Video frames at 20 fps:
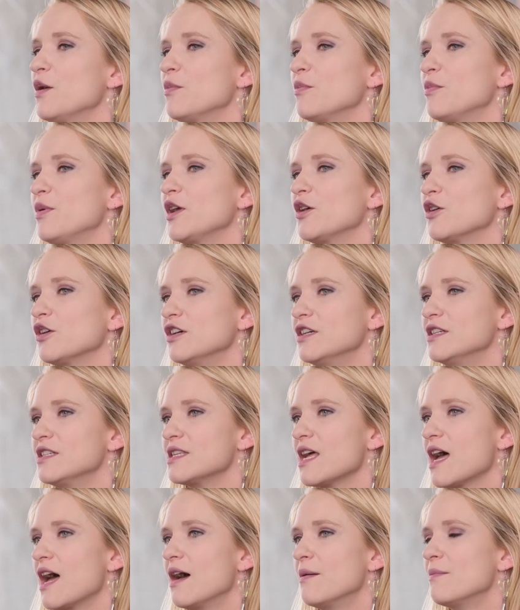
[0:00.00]
because
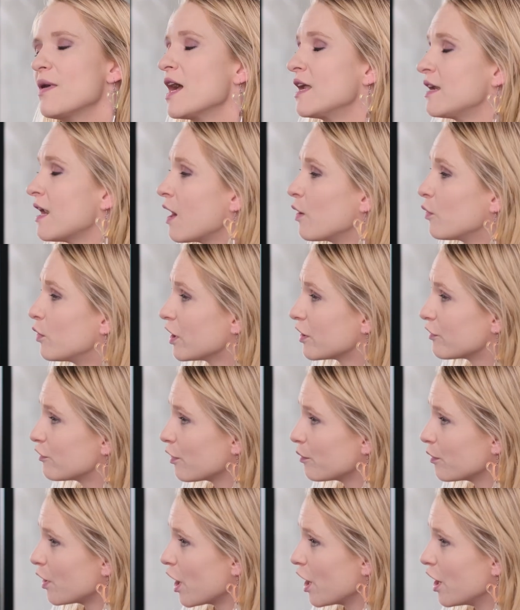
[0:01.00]
I now work
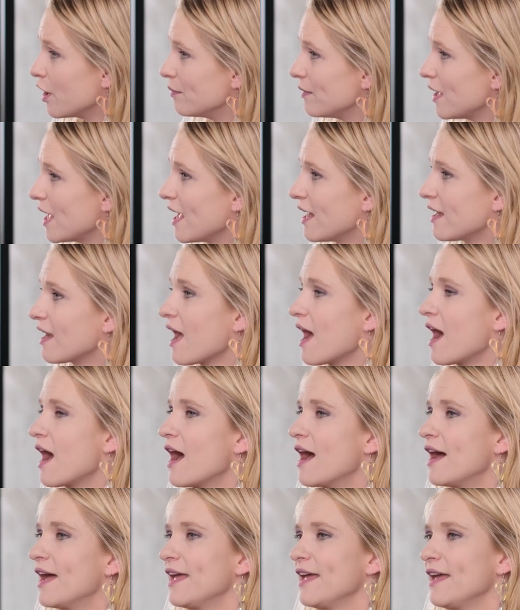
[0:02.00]
from home and
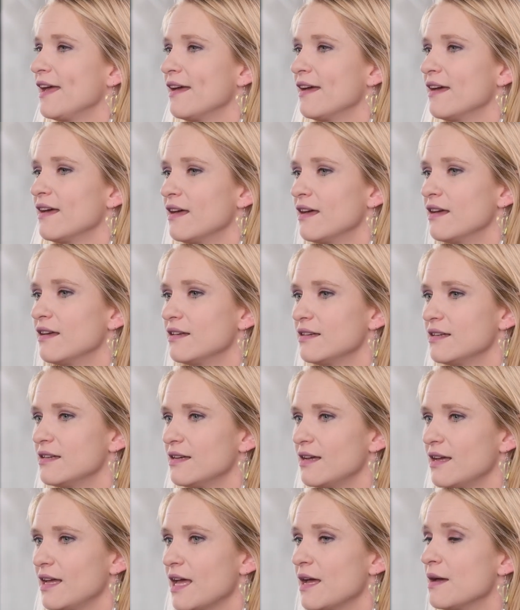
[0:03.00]
I
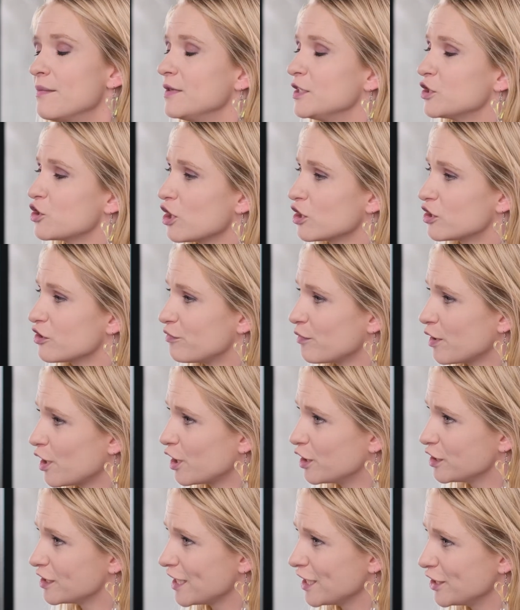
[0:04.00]
am in charge of my
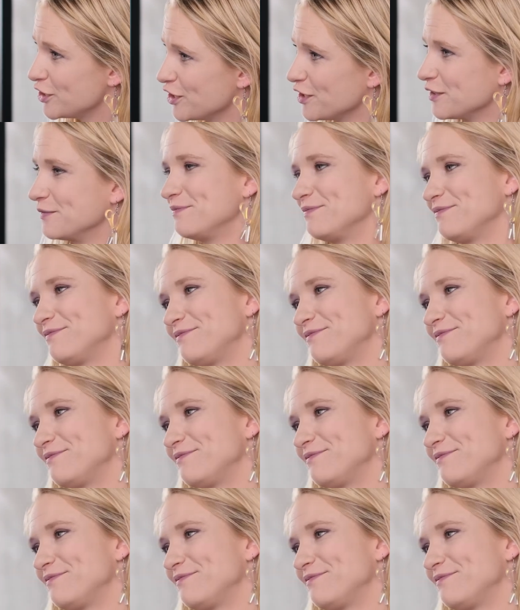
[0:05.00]
own schedule.